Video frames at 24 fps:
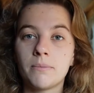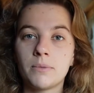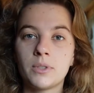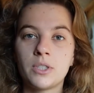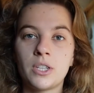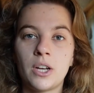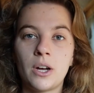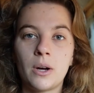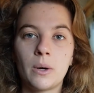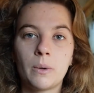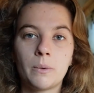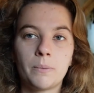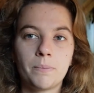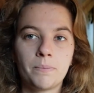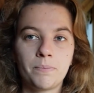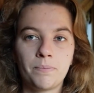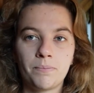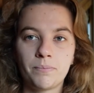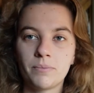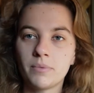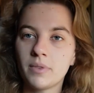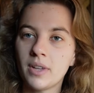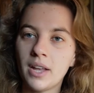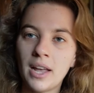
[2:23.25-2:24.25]
So
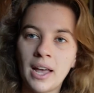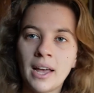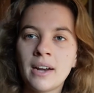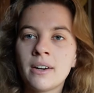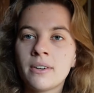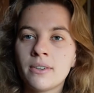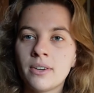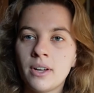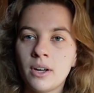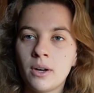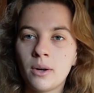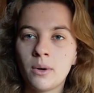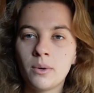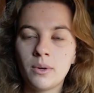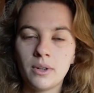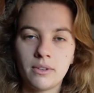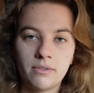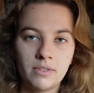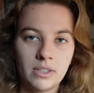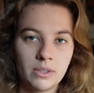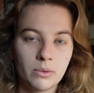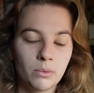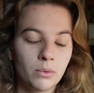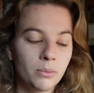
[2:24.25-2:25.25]
I don't know
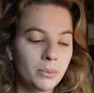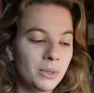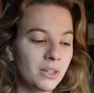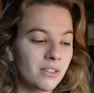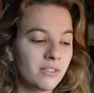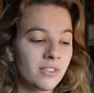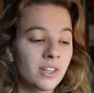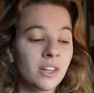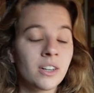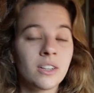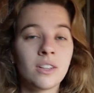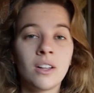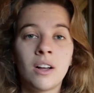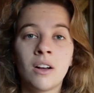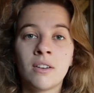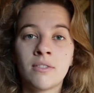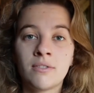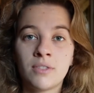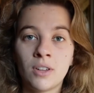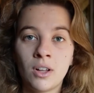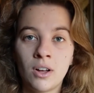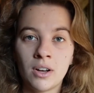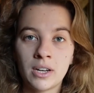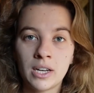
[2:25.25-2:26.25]
if this will be a very long
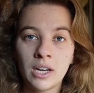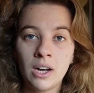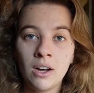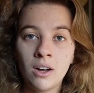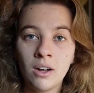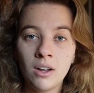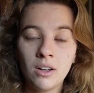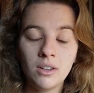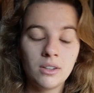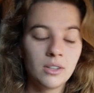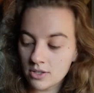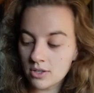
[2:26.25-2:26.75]
vlog at all.